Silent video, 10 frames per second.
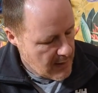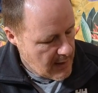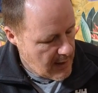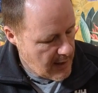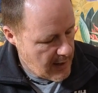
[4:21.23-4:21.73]

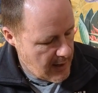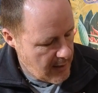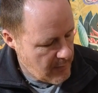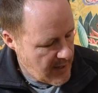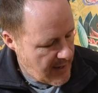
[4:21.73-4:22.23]

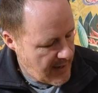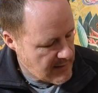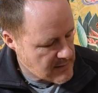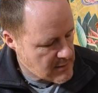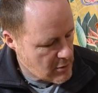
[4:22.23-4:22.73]

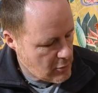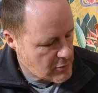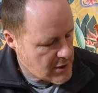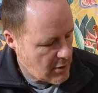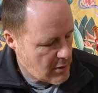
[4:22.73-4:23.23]
and
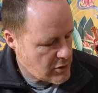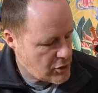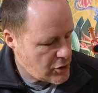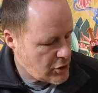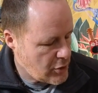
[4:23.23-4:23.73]
also a
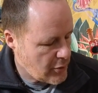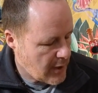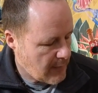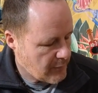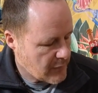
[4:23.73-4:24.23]

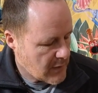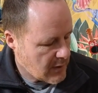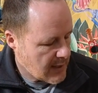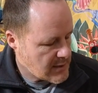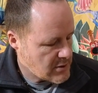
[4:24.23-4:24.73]
tuner.
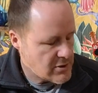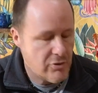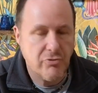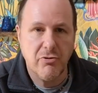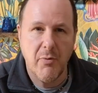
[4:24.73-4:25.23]
Okay, so it's a
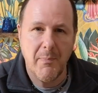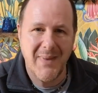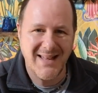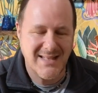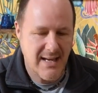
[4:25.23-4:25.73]

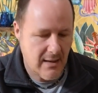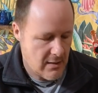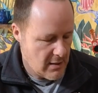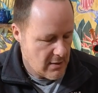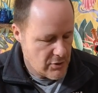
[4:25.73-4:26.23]
chromatic
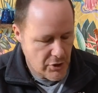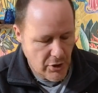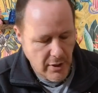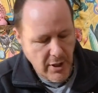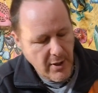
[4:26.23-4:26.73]

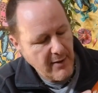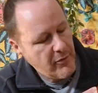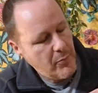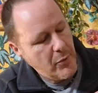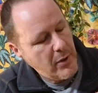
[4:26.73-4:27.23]
tuner. You have to
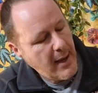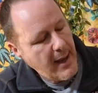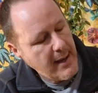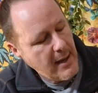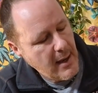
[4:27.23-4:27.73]
put
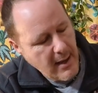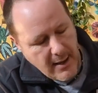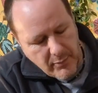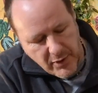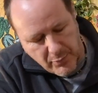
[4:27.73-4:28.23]

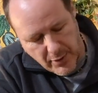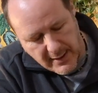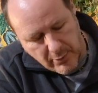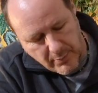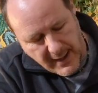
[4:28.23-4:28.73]
you put a
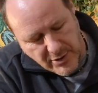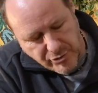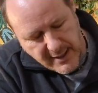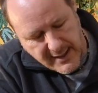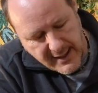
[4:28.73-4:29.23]
little
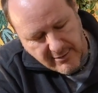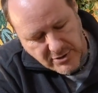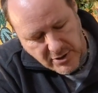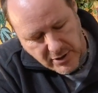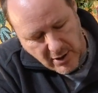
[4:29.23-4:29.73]
battery in here. It's
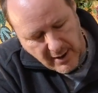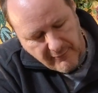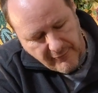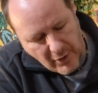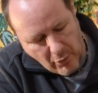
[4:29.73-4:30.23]
a
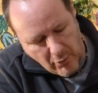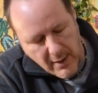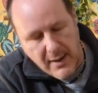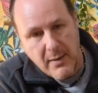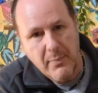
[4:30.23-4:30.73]
9-volt
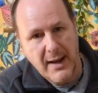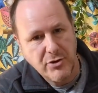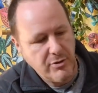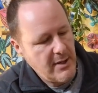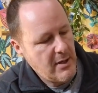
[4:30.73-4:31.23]

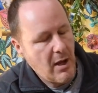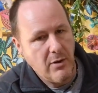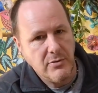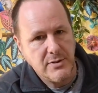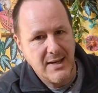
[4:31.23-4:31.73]
battery that
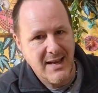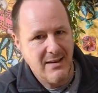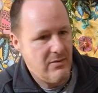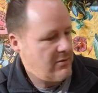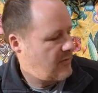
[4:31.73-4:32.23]
goes
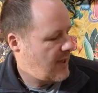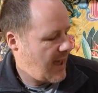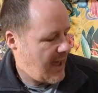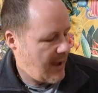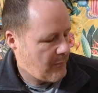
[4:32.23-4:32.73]
in
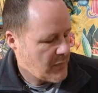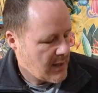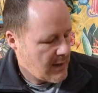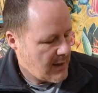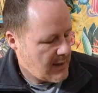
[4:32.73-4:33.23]
there,
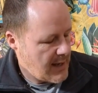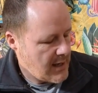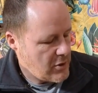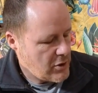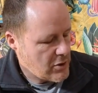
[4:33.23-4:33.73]
and
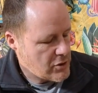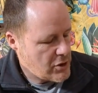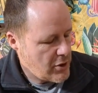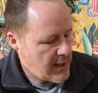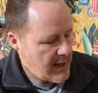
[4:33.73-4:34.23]
then you can
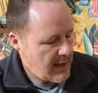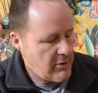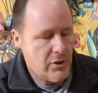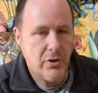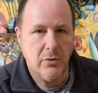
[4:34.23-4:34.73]
tune it here.
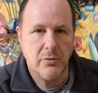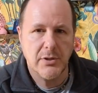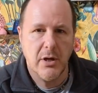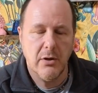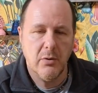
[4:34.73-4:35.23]
You can
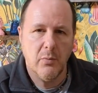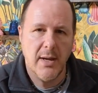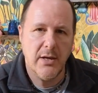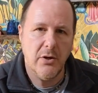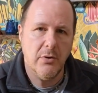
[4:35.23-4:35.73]
also, when
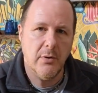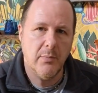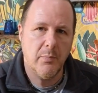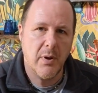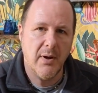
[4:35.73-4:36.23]
you
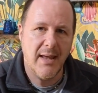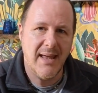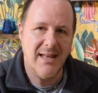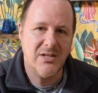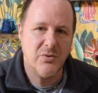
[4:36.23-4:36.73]
plug it
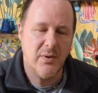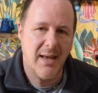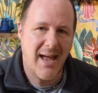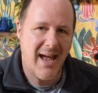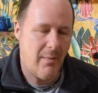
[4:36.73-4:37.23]
into an
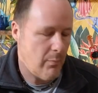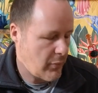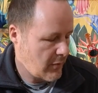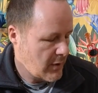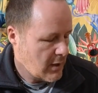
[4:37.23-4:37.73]
amp,
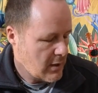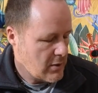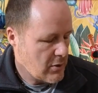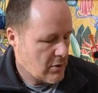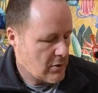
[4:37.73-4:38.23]

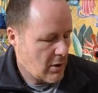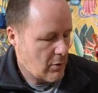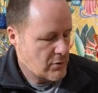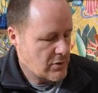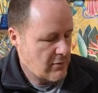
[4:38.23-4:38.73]
you can
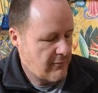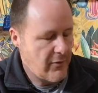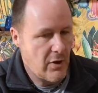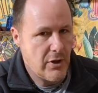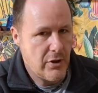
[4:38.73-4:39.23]
alter the
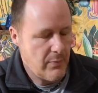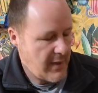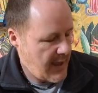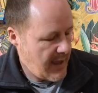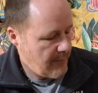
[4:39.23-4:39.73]
volume
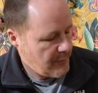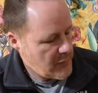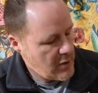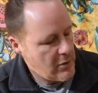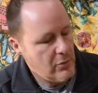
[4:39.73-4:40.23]
there.
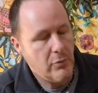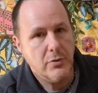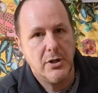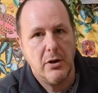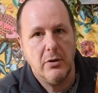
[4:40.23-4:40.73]
You can
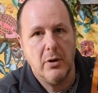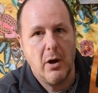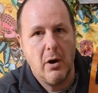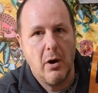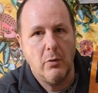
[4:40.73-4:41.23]
also
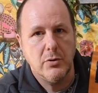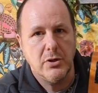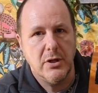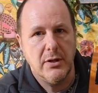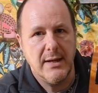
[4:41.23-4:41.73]

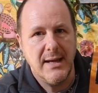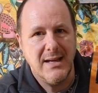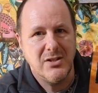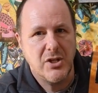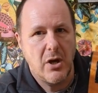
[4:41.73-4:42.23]
alter the
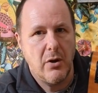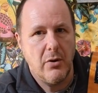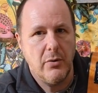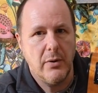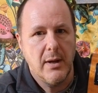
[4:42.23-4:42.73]

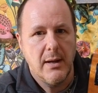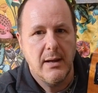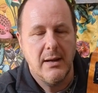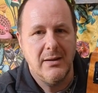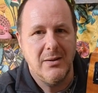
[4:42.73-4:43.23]
tone
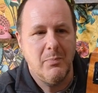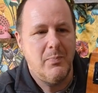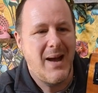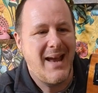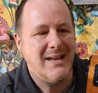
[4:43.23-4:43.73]
and the
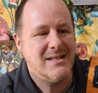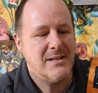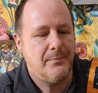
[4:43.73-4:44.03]
bass.